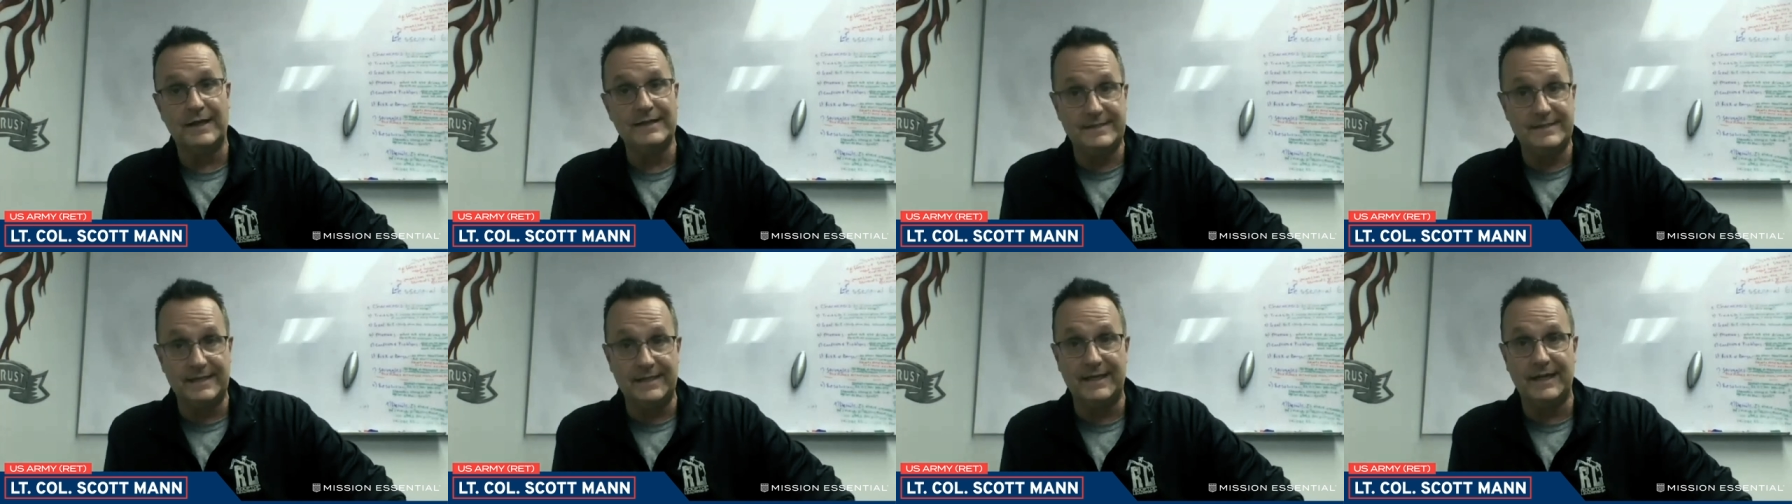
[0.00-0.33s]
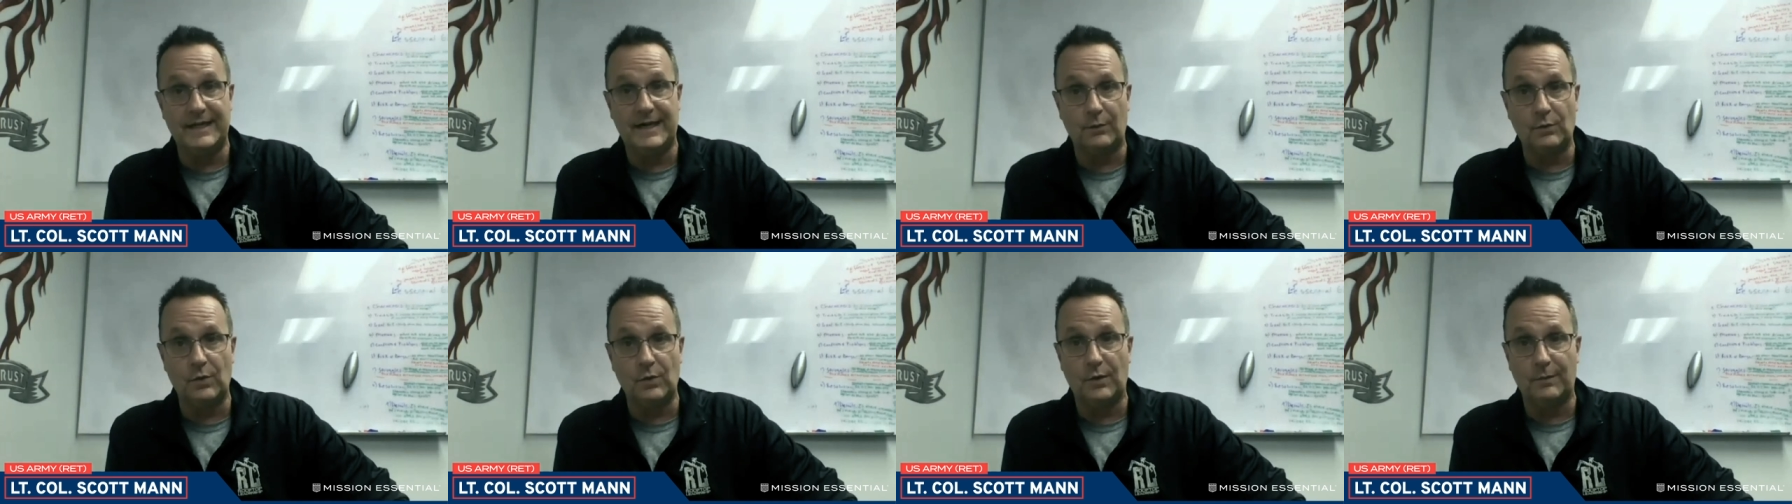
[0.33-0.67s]
I did.
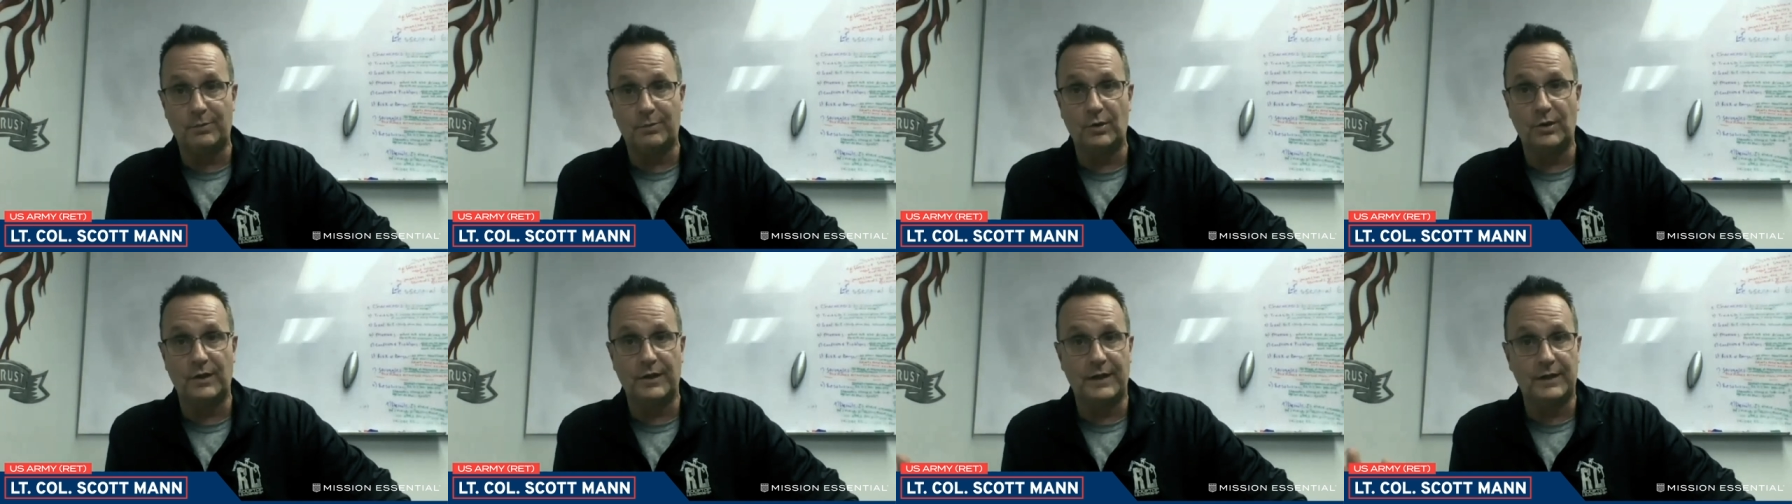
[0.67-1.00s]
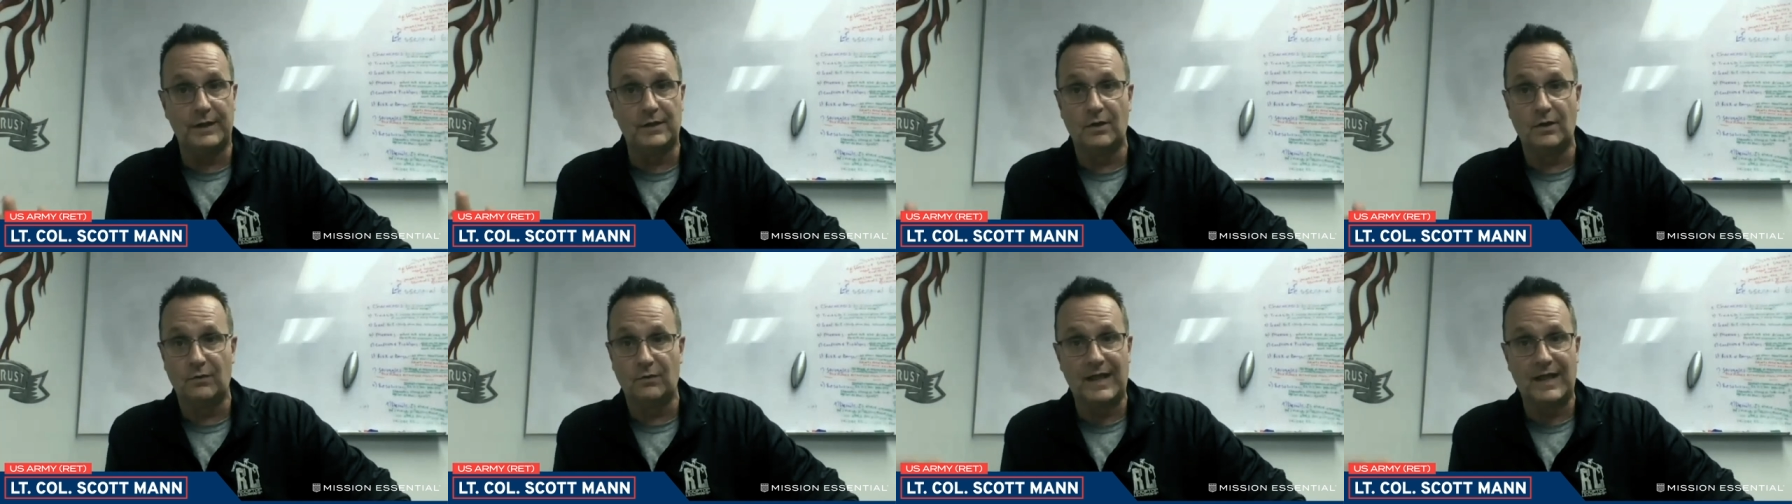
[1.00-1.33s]
I wrote a play
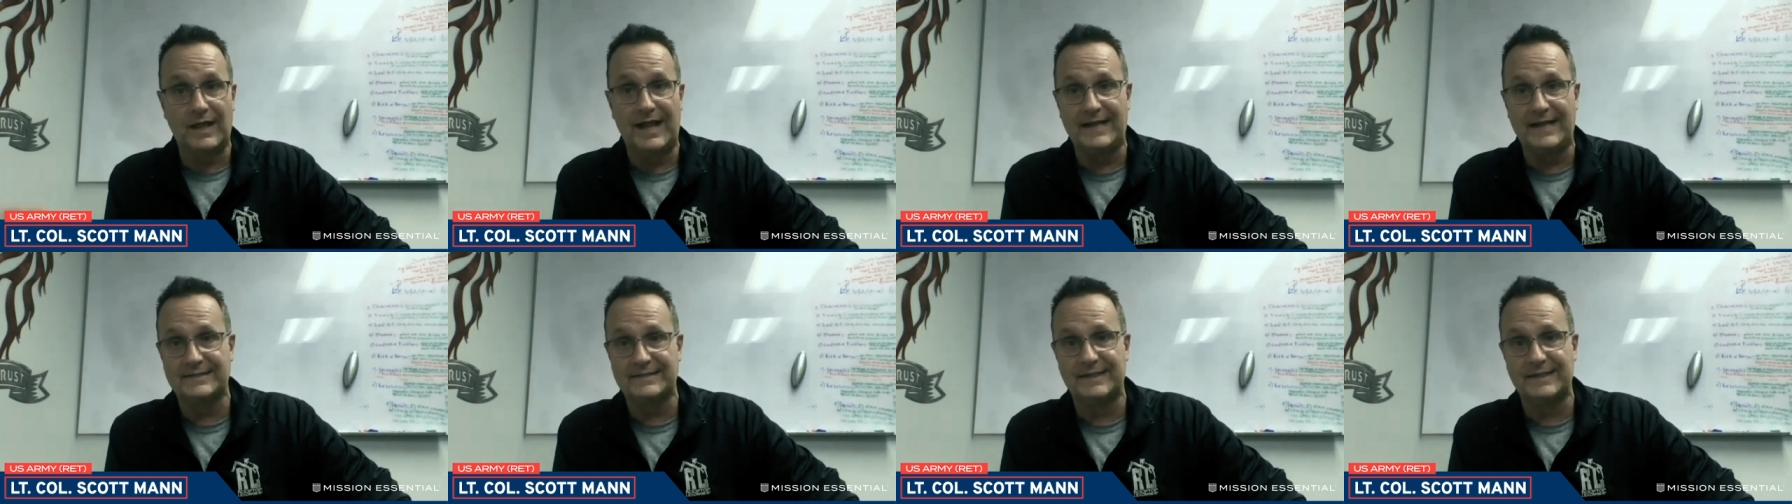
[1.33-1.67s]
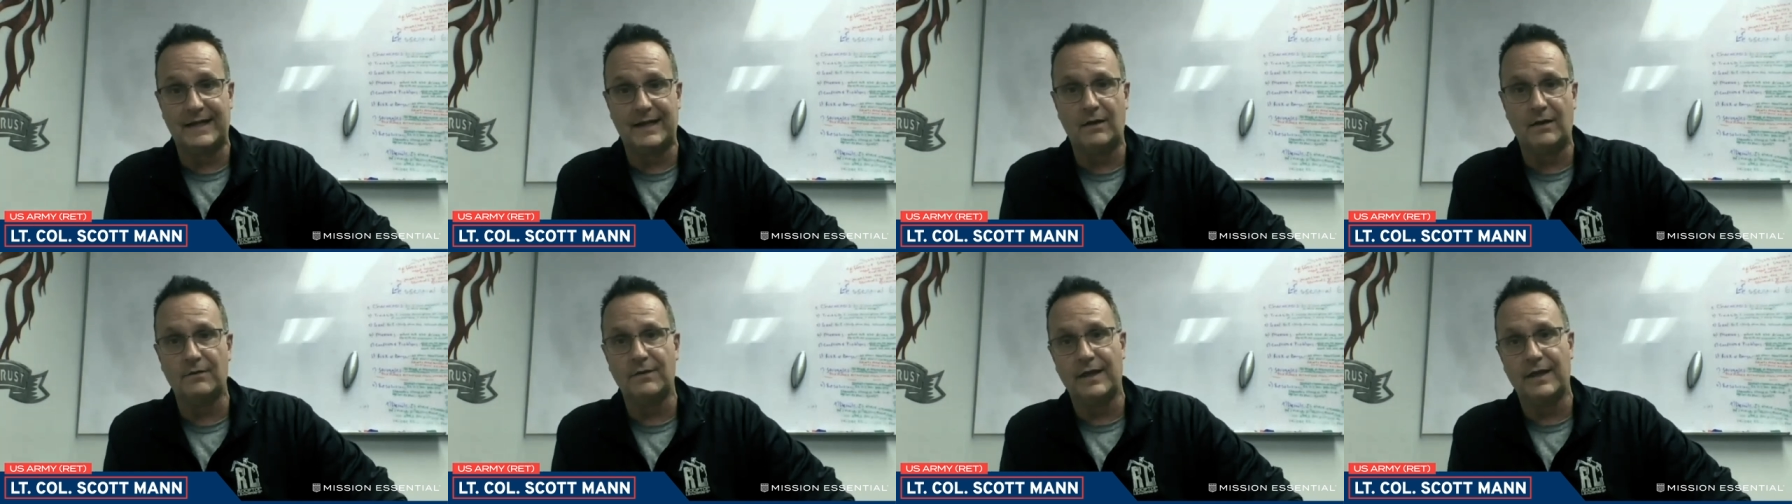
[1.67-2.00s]
called Last
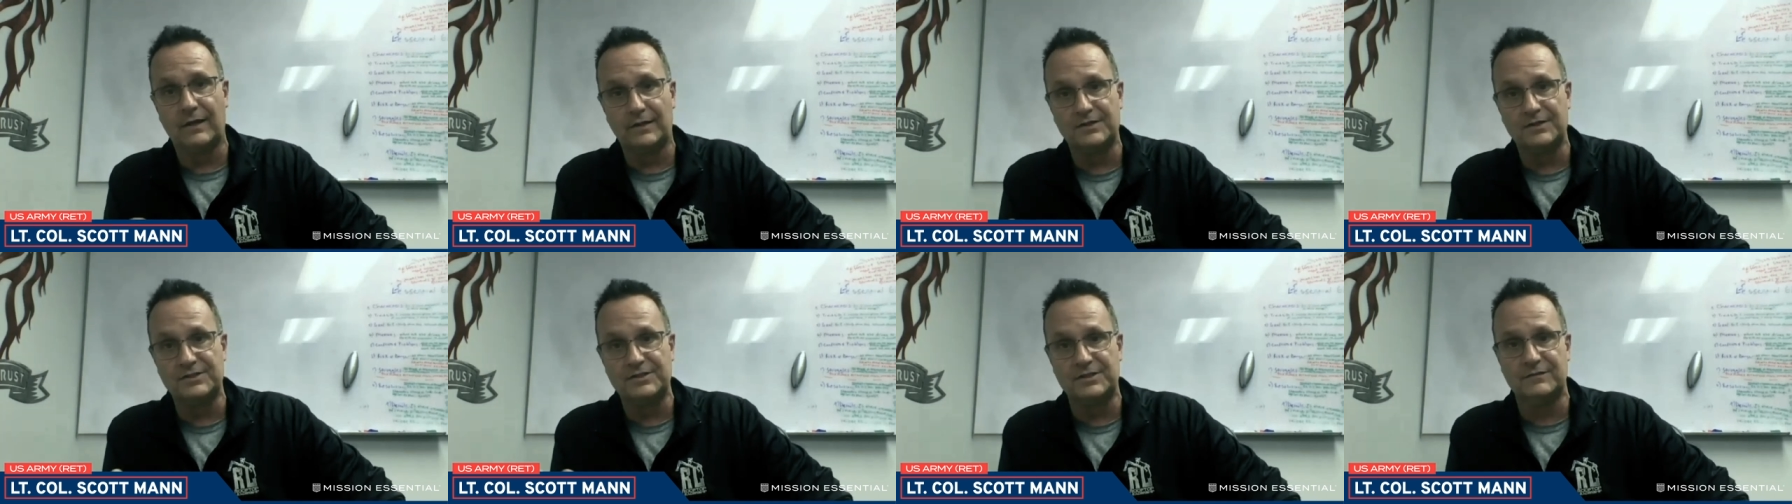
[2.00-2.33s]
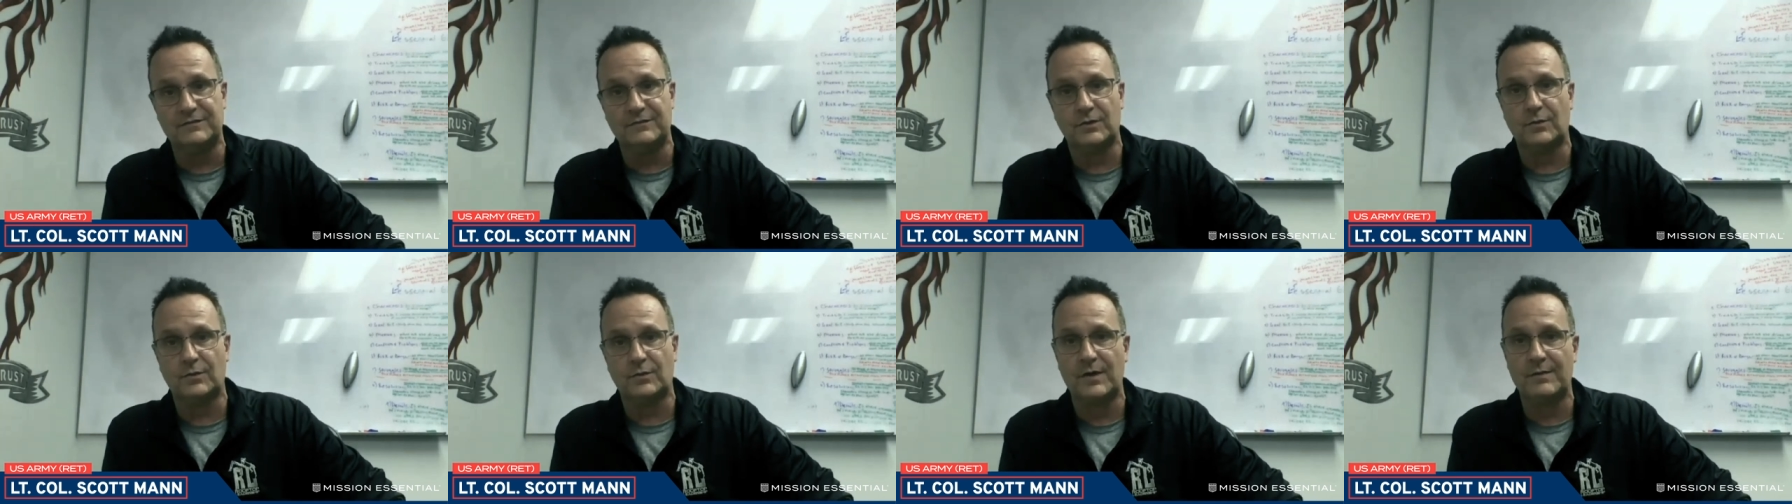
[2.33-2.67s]
Out: Elegy
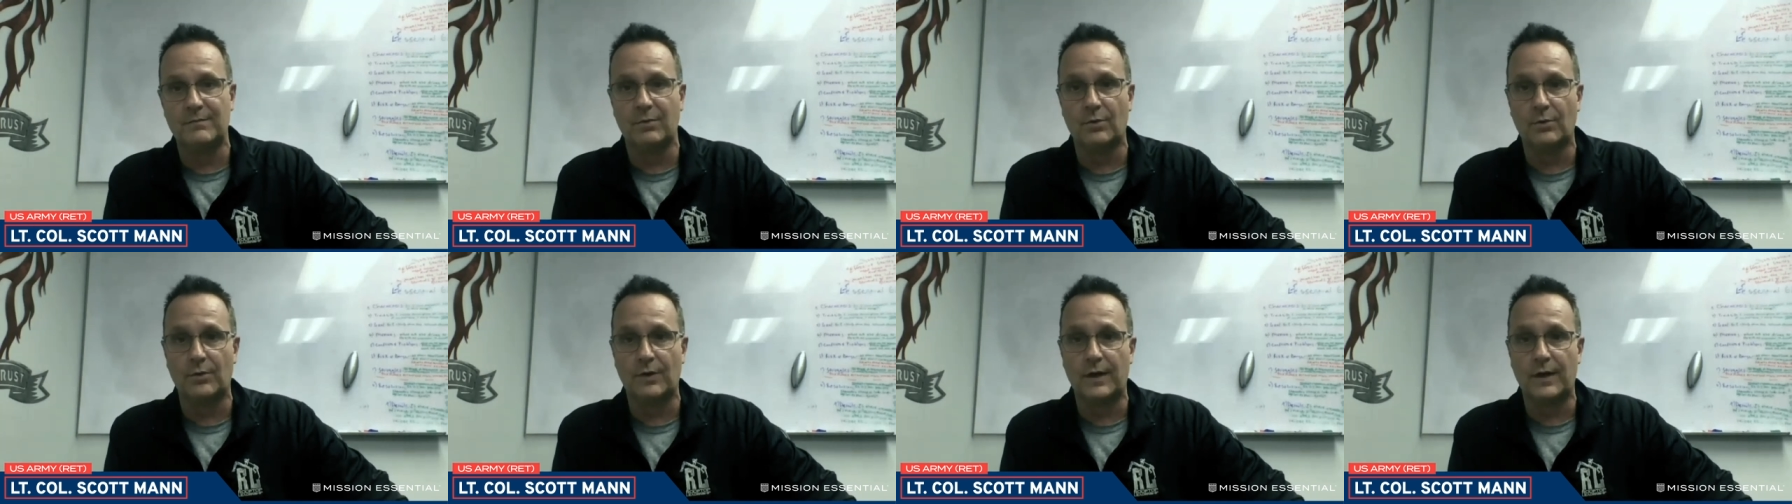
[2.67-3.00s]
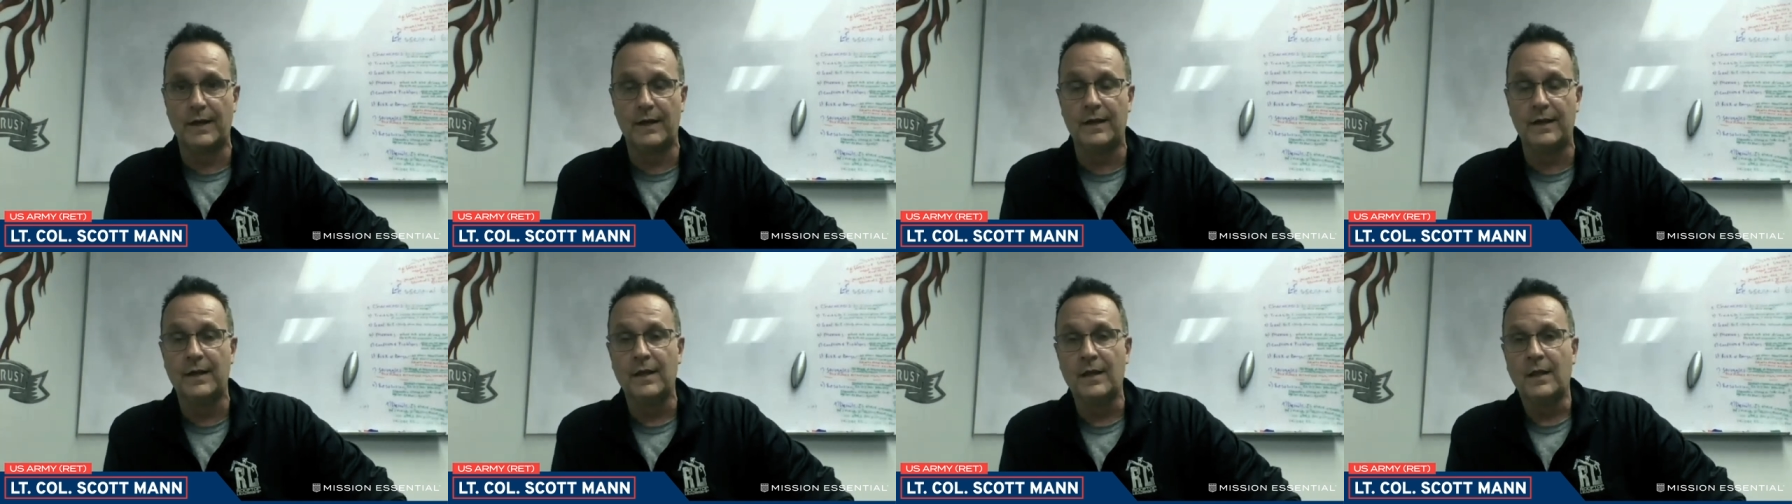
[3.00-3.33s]
of a Green
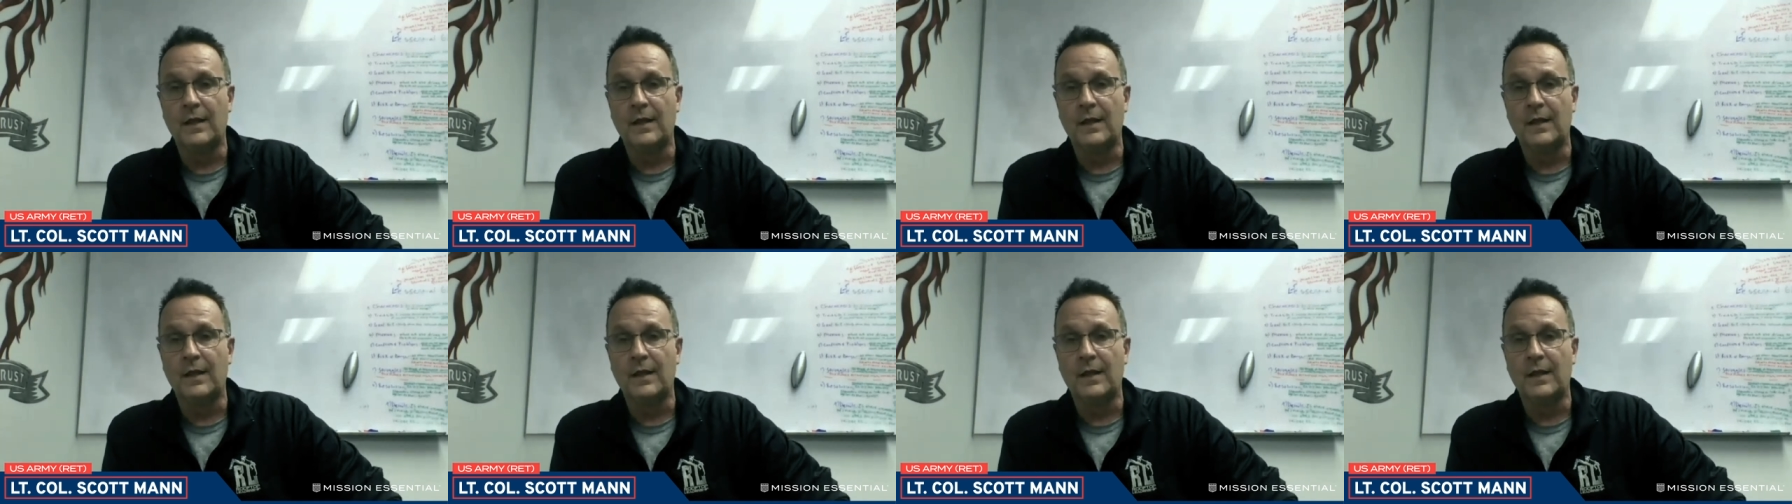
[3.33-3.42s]
Beret.